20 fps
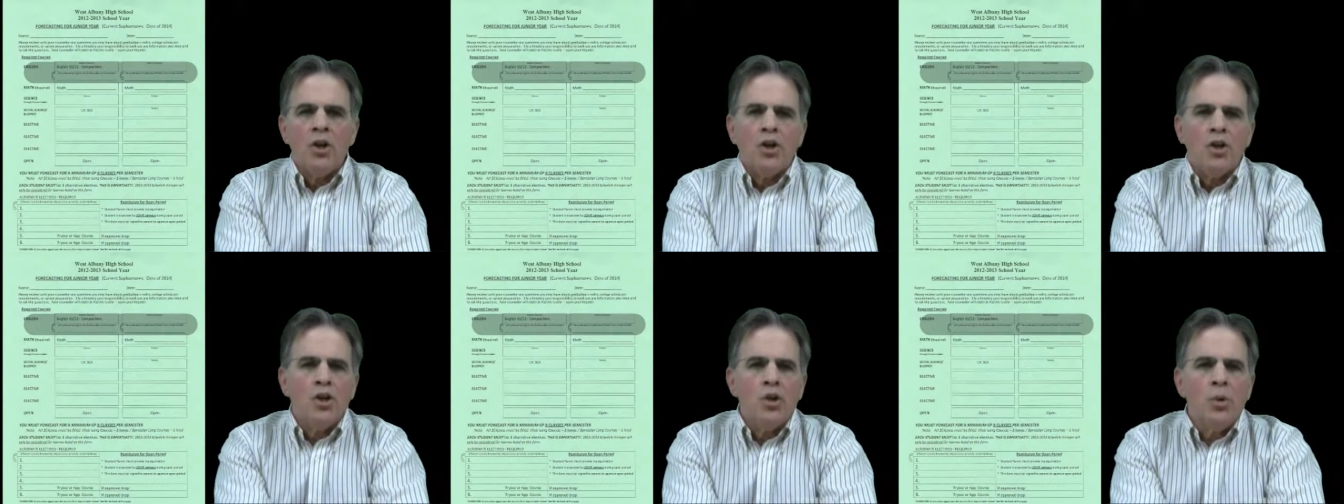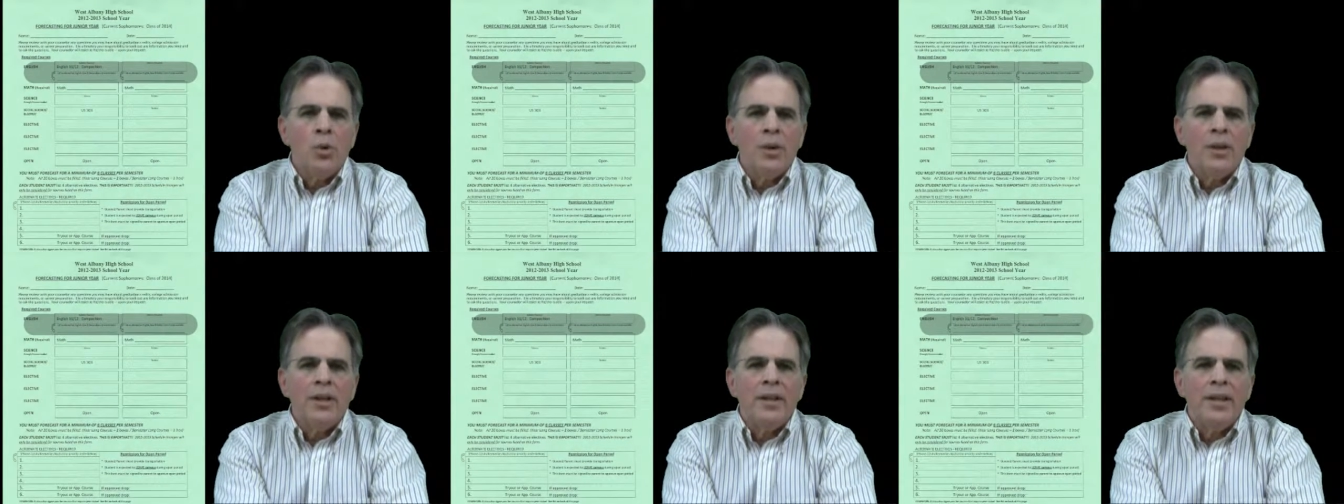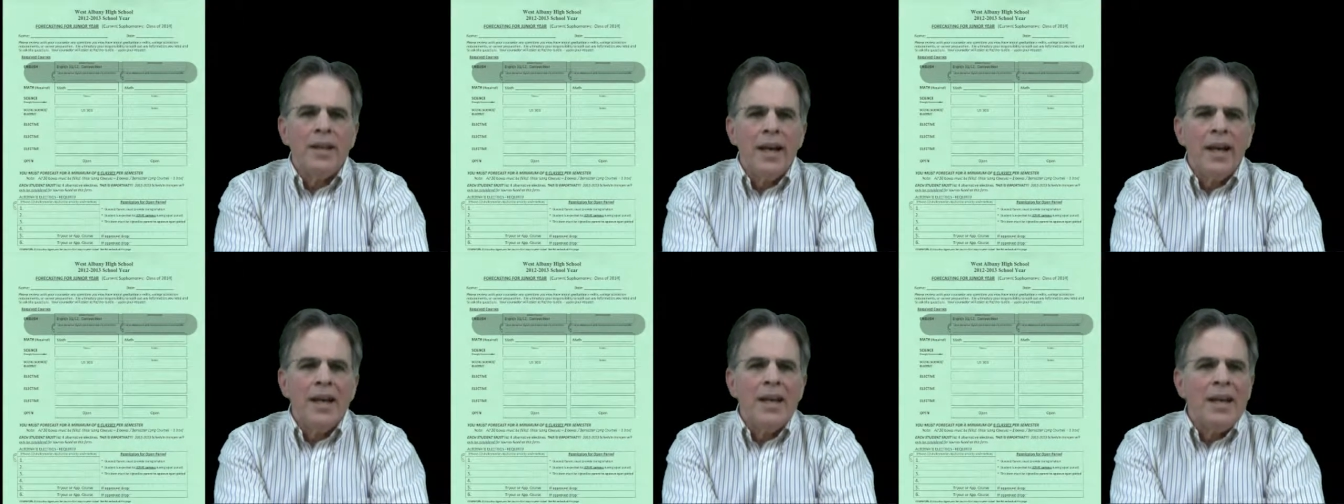You
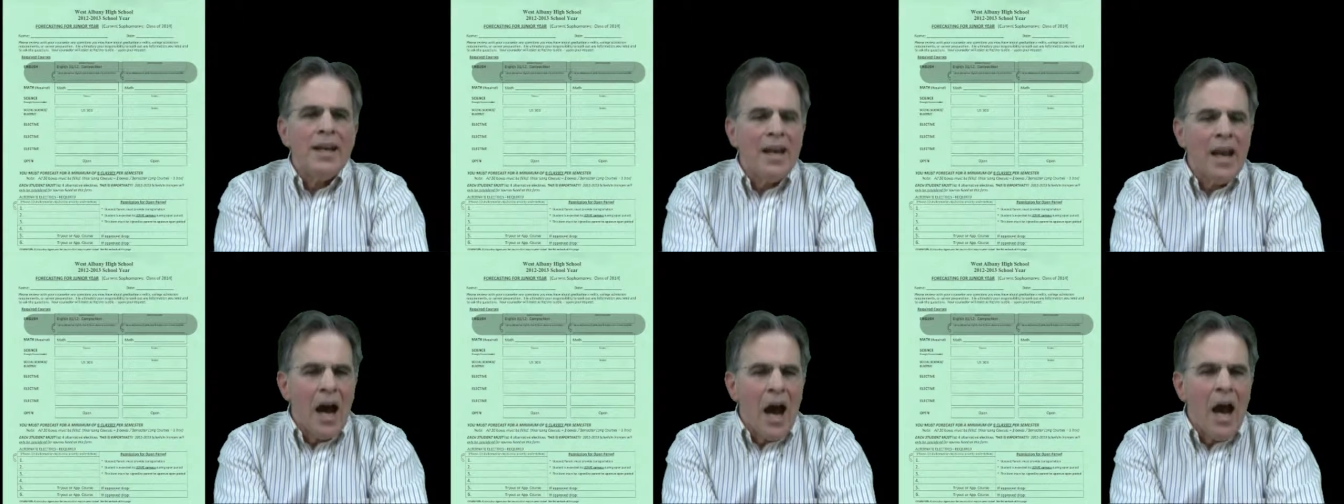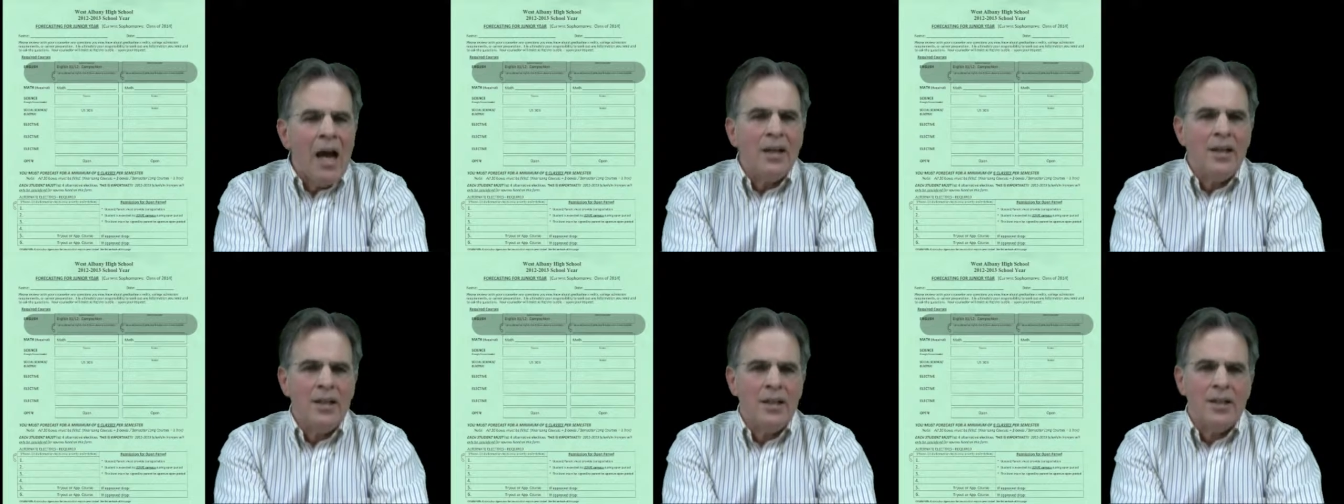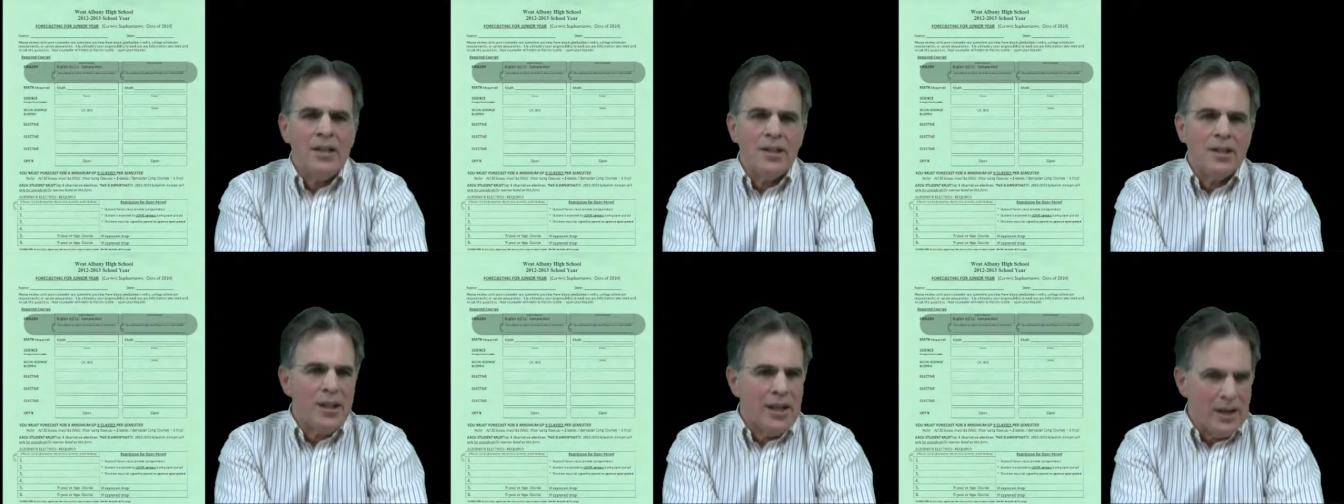would then not
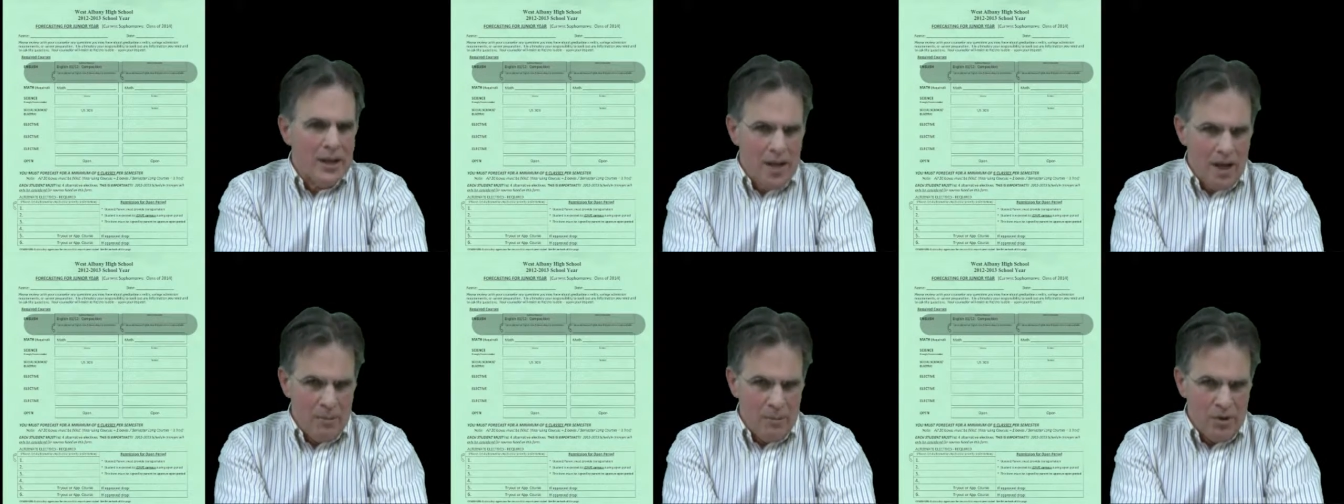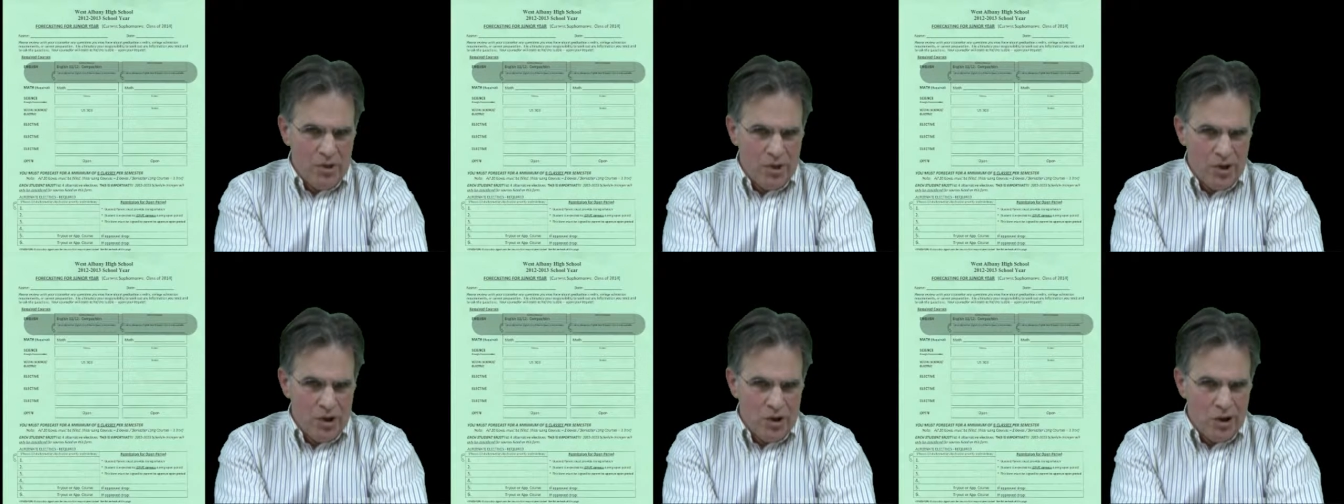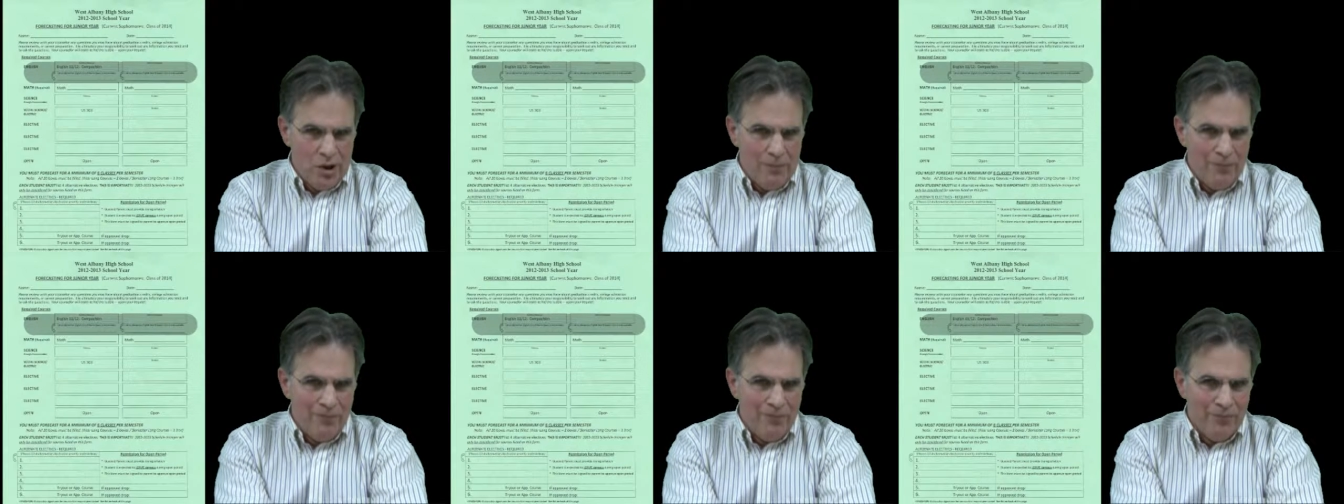need to take
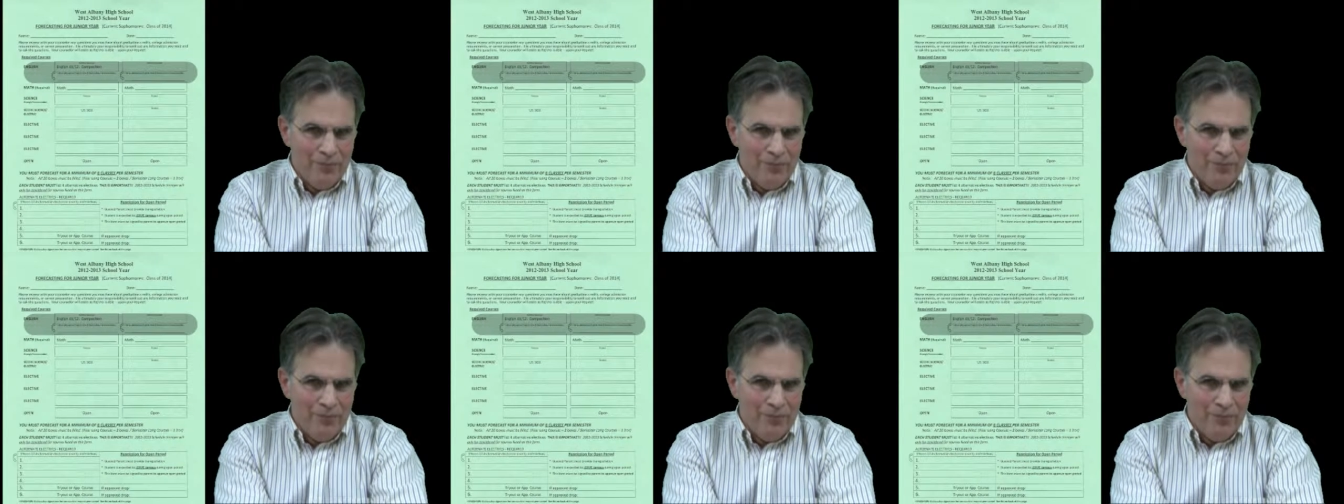composition.